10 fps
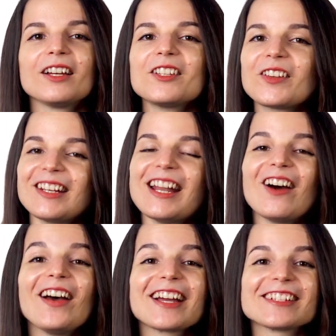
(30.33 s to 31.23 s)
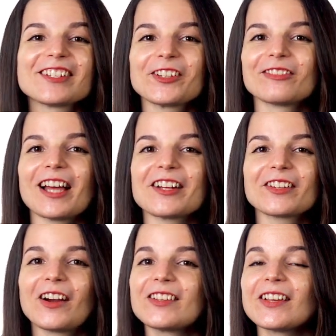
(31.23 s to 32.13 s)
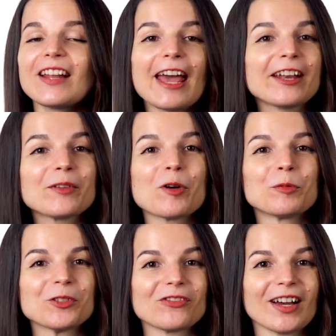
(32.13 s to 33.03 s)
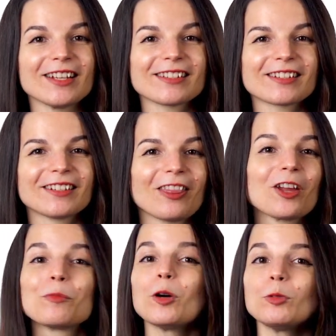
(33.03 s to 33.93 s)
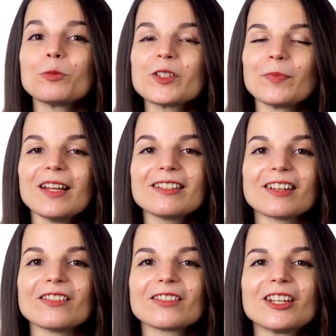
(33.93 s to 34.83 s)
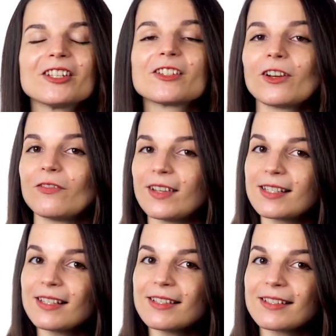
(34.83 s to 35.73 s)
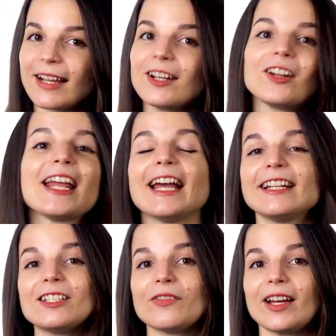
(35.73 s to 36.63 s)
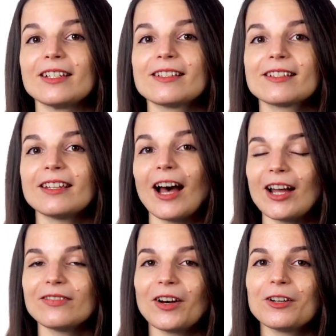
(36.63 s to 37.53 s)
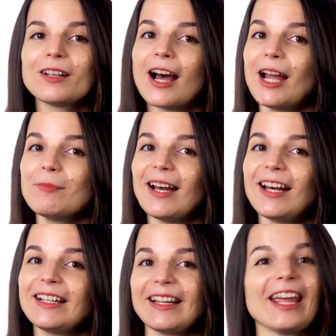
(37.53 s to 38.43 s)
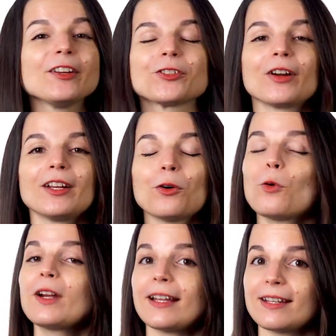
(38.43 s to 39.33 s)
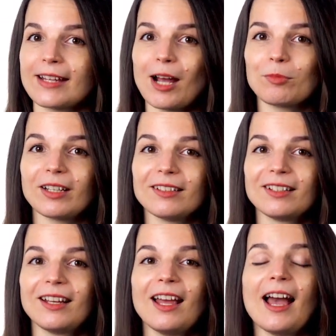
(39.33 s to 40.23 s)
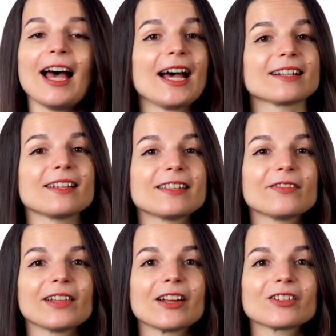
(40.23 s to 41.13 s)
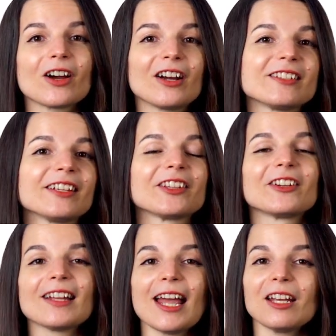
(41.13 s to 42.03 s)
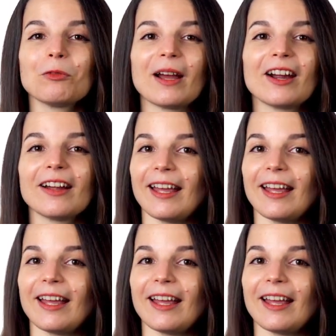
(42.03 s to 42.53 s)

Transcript: You can now access your flashcards on any mobile device. They're mobile responsive, so visit the site on any device: iPhone, iPad, Android, or any tablet. Access the flashcards and learn anywhere,